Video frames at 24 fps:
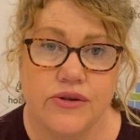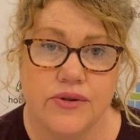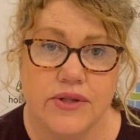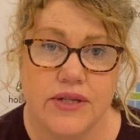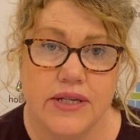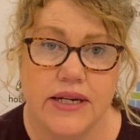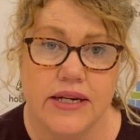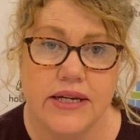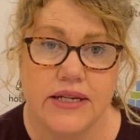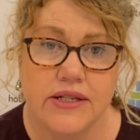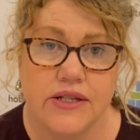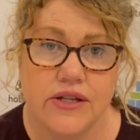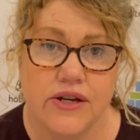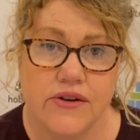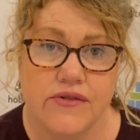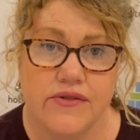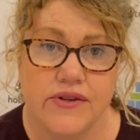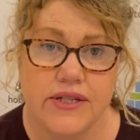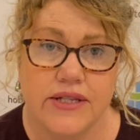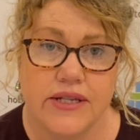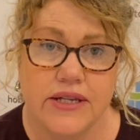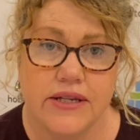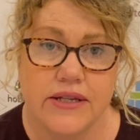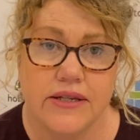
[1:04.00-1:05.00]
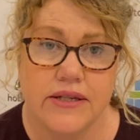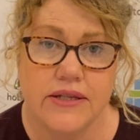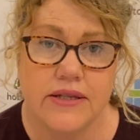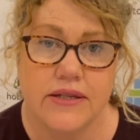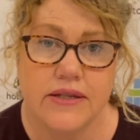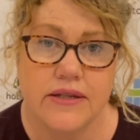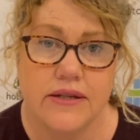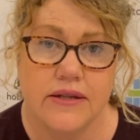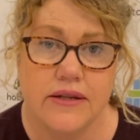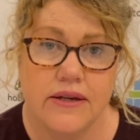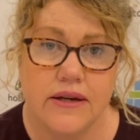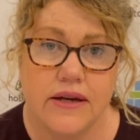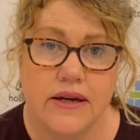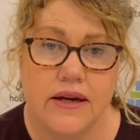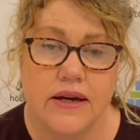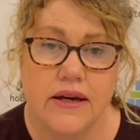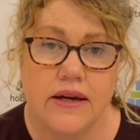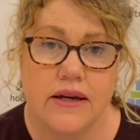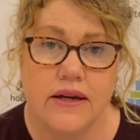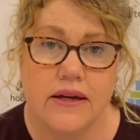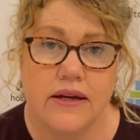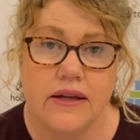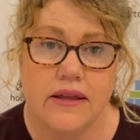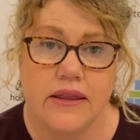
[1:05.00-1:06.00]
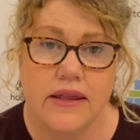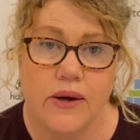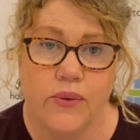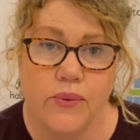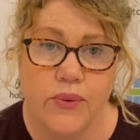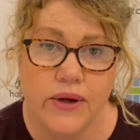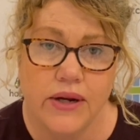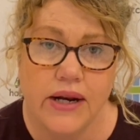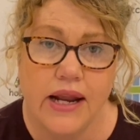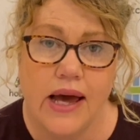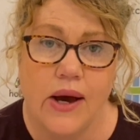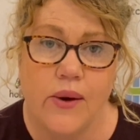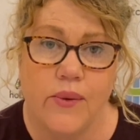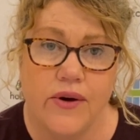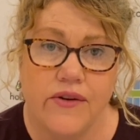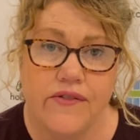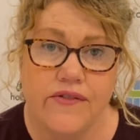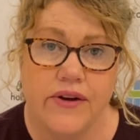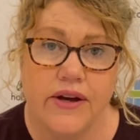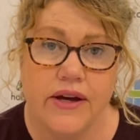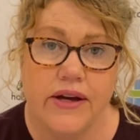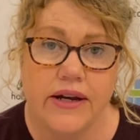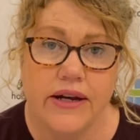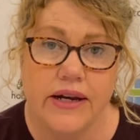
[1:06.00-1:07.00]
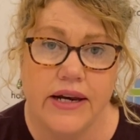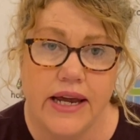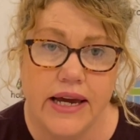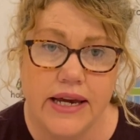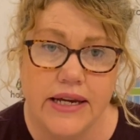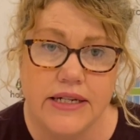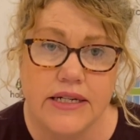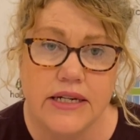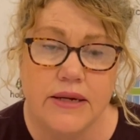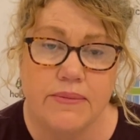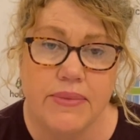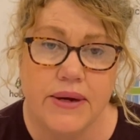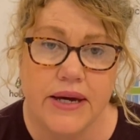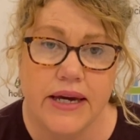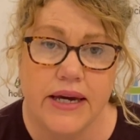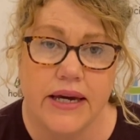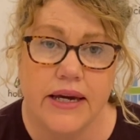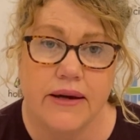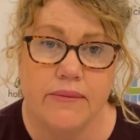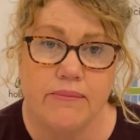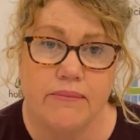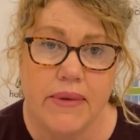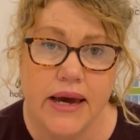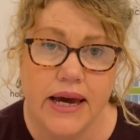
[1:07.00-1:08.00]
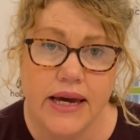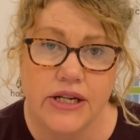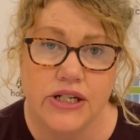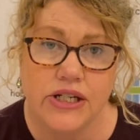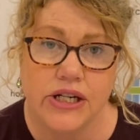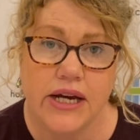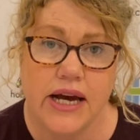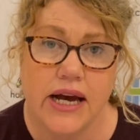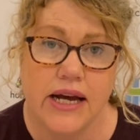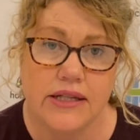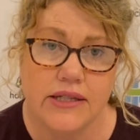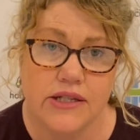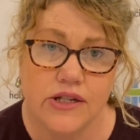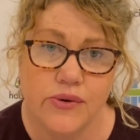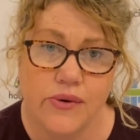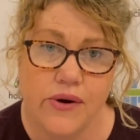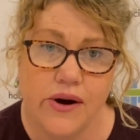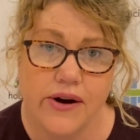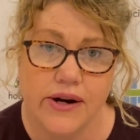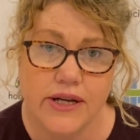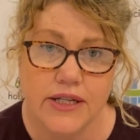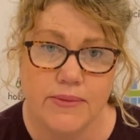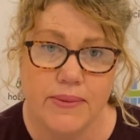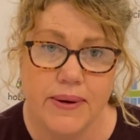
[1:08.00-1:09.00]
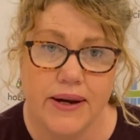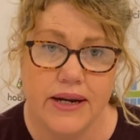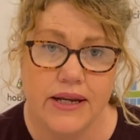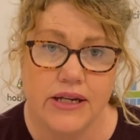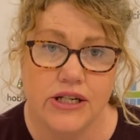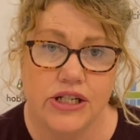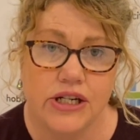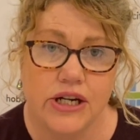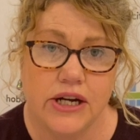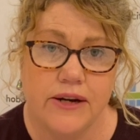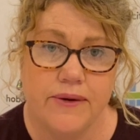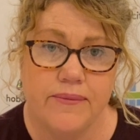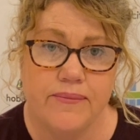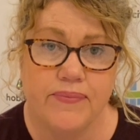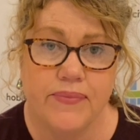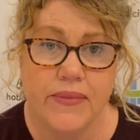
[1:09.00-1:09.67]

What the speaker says: city services. There will, however, need to be major cuts to our expenditure,